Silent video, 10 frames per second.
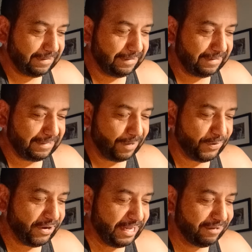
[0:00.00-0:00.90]
Same
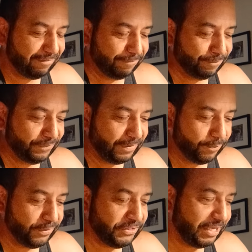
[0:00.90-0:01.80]
here, Ed.
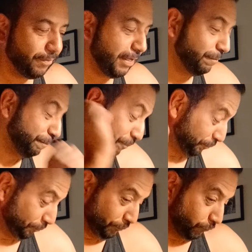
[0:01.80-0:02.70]
Appreciate it, man.
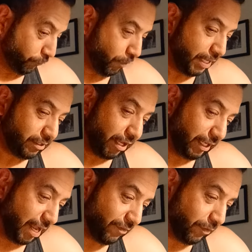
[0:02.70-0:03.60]
Ryan's lucky
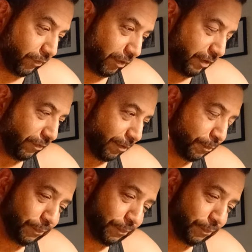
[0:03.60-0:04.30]
to have you fill in for him.